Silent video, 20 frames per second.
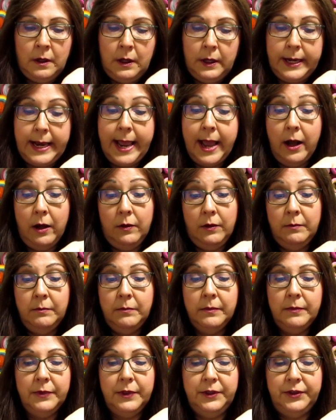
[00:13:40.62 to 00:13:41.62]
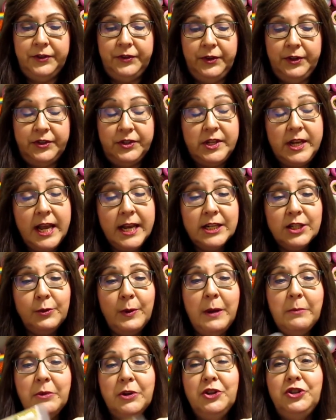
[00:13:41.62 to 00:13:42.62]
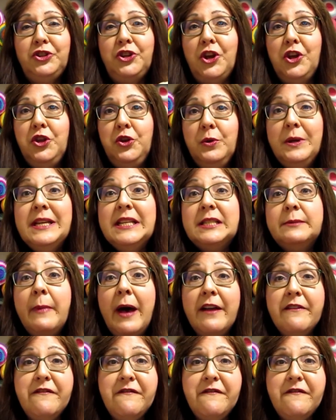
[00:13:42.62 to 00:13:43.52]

Now, this next one I'm going to show you is my